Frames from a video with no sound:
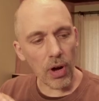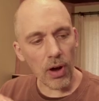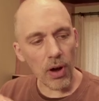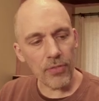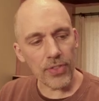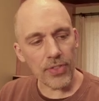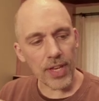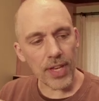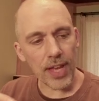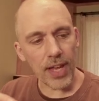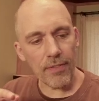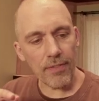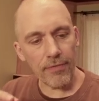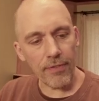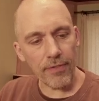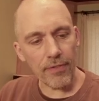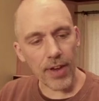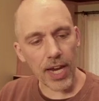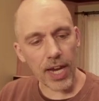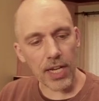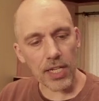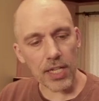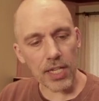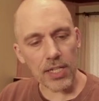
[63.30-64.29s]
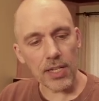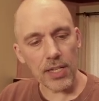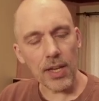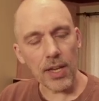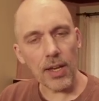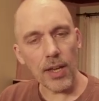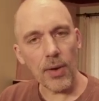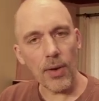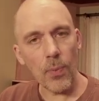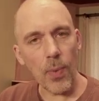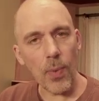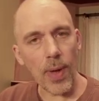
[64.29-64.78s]
of the effect
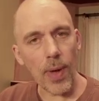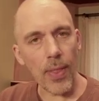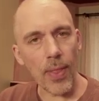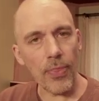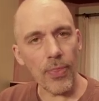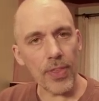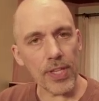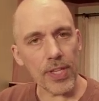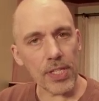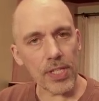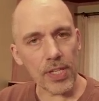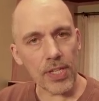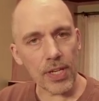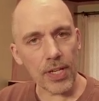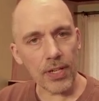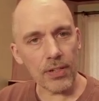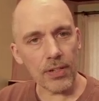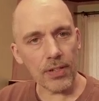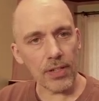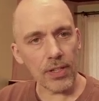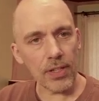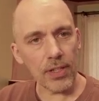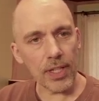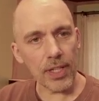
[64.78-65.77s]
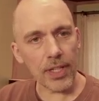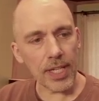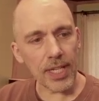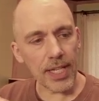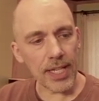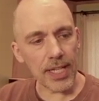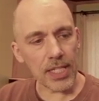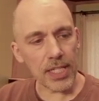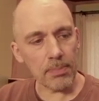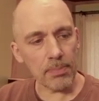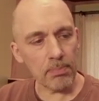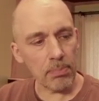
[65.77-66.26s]
when the signal
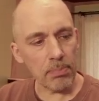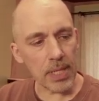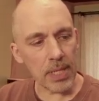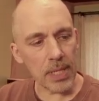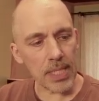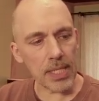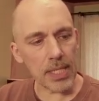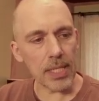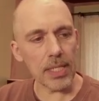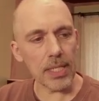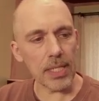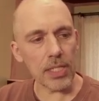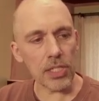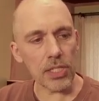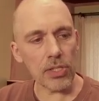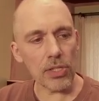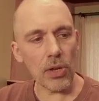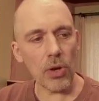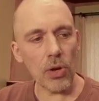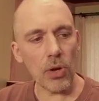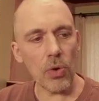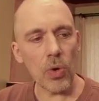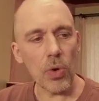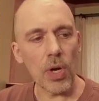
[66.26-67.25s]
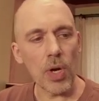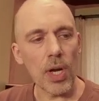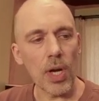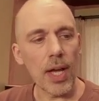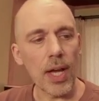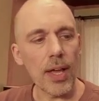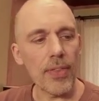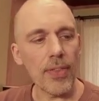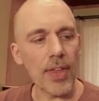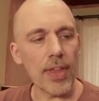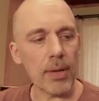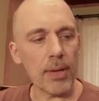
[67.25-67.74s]
is busy. So
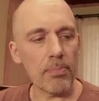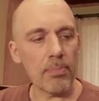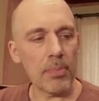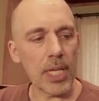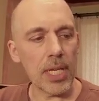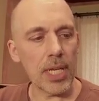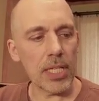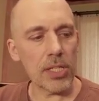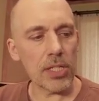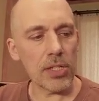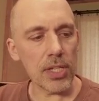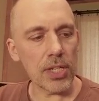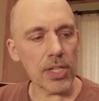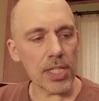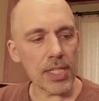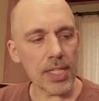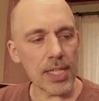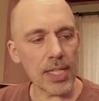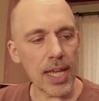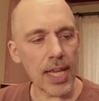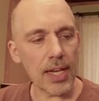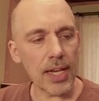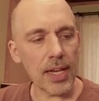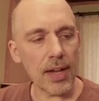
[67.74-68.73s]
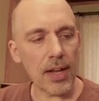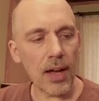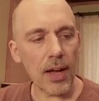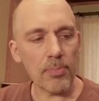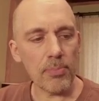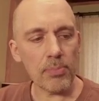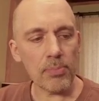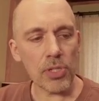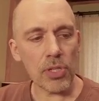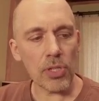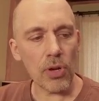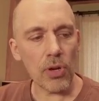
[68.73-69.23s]
that means you can set it
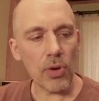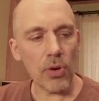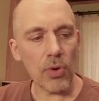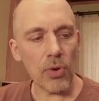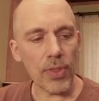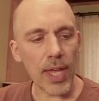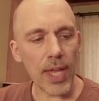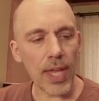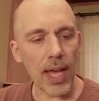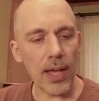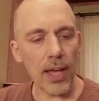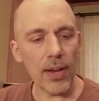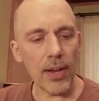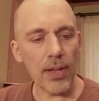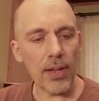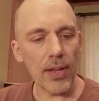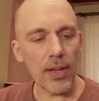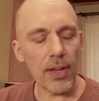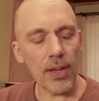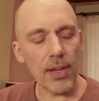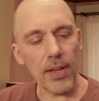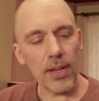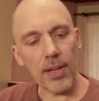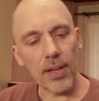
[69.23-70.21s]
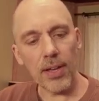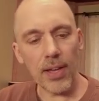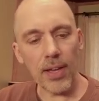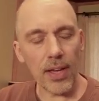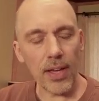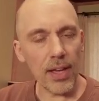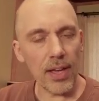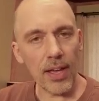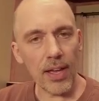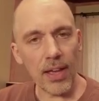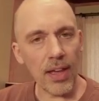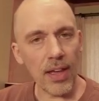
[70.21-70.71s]
up so that
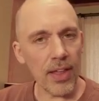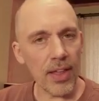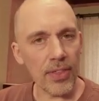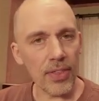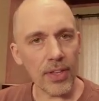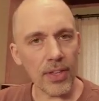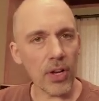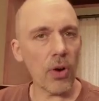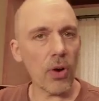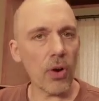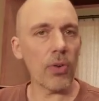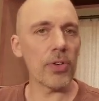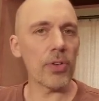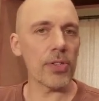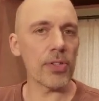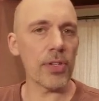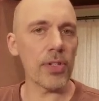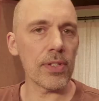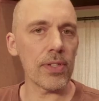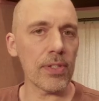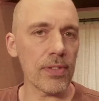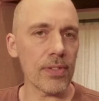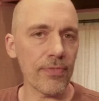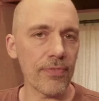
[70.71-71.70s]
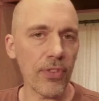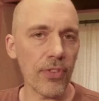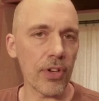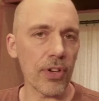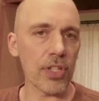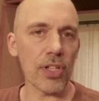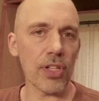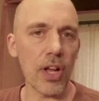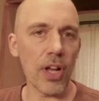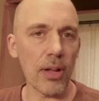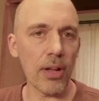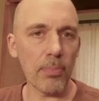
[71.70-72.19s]
the choruses, for
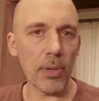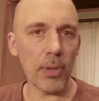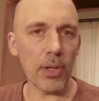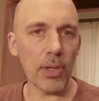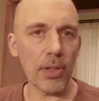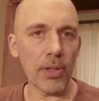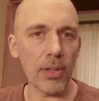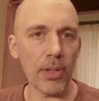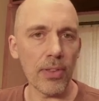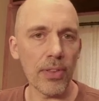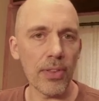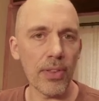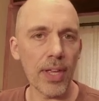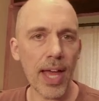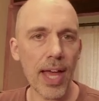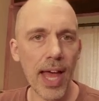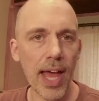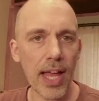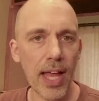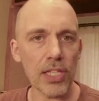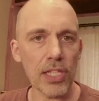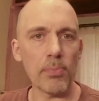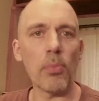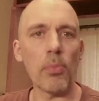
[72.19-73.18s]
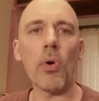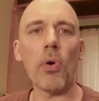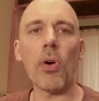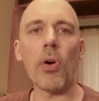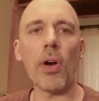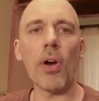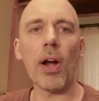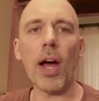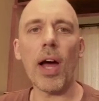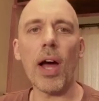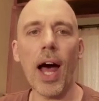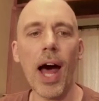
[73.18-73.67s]
example, has
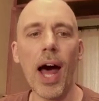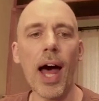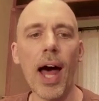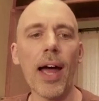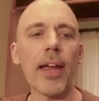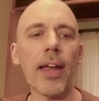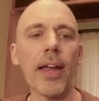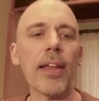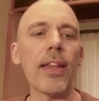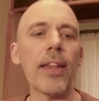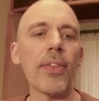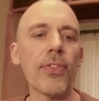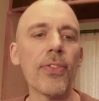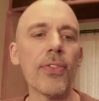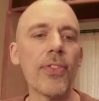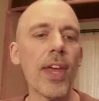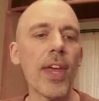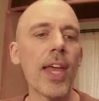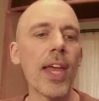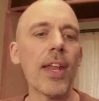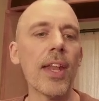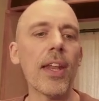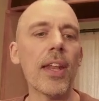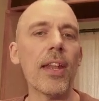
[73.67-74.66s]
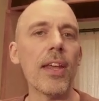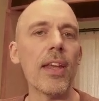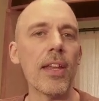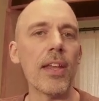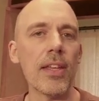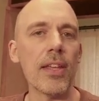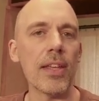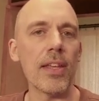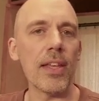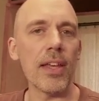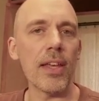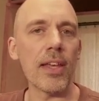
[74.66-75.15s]
more high end than
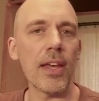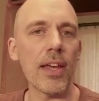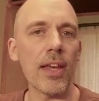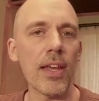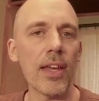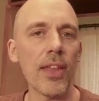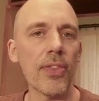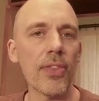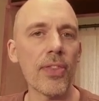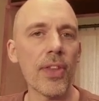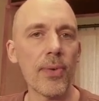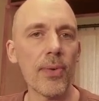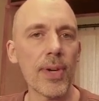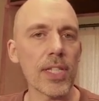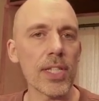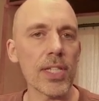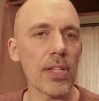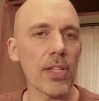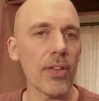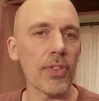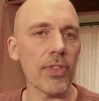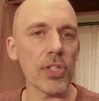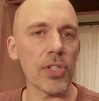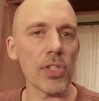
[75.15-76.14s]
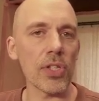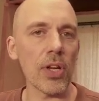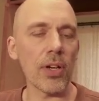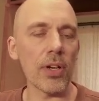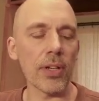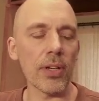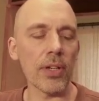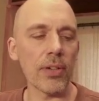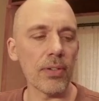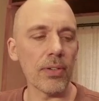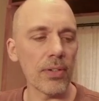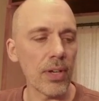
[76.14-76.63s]
the rest of the song.
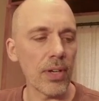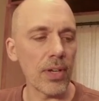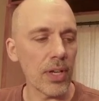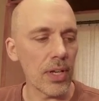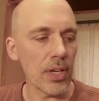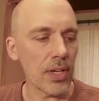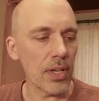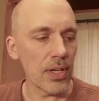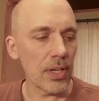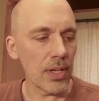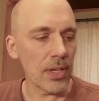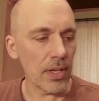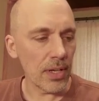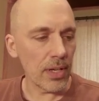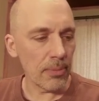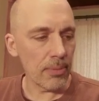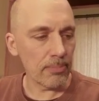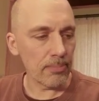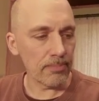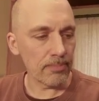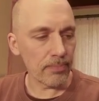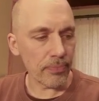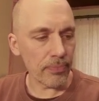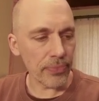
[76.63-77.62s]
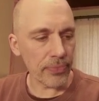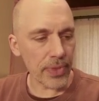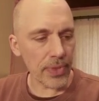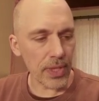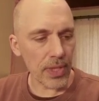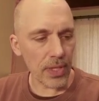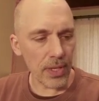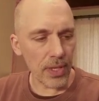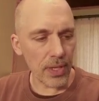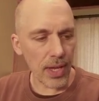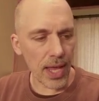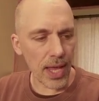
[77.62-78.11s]

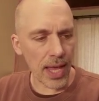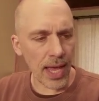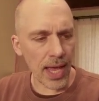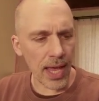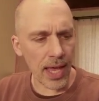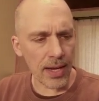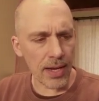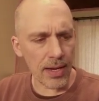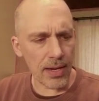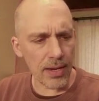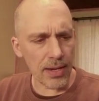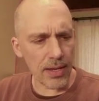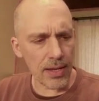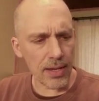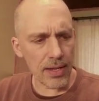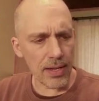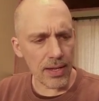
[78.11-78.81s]
And